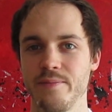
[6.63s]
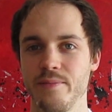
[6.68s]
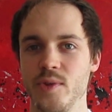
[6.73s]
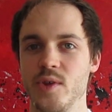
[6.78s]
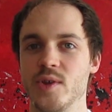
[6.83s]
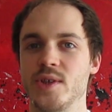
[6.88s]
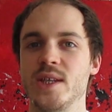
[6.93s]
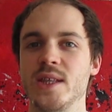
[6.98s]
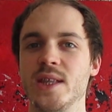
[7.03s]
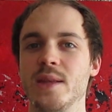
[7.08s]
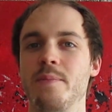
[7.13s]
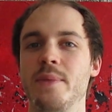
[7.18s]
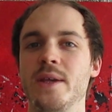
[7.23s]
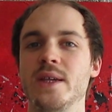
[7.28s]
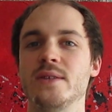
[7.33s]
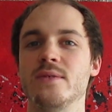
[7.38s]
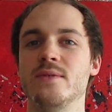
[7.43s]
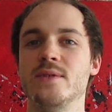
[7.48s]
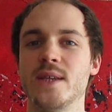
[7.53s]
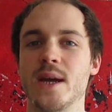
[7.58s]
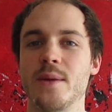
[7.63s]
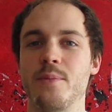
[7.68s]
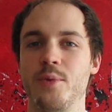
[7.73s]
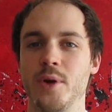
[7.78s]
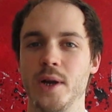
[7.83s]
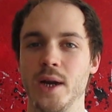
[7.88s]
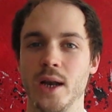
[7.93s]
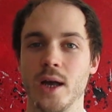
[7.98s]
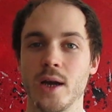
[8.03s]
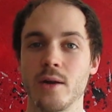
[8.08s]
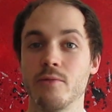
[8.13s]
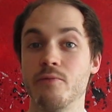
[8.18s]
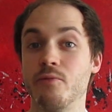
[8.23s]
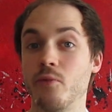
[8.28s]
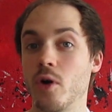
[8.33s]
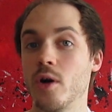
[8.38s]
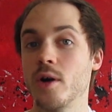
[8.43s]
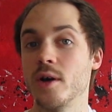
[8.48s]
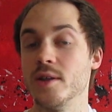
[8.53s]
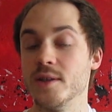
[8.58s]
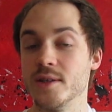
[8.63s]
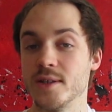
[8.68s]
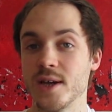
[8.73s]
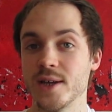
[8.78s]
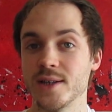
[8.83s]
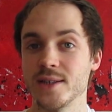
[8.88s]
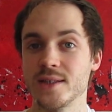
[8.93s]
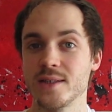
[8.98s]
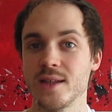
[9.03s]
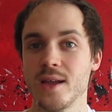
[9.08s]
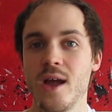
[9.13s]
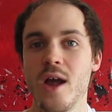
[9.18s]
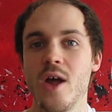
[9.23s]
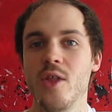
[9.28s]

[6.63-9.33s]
You see, the piece of debris like rock and dust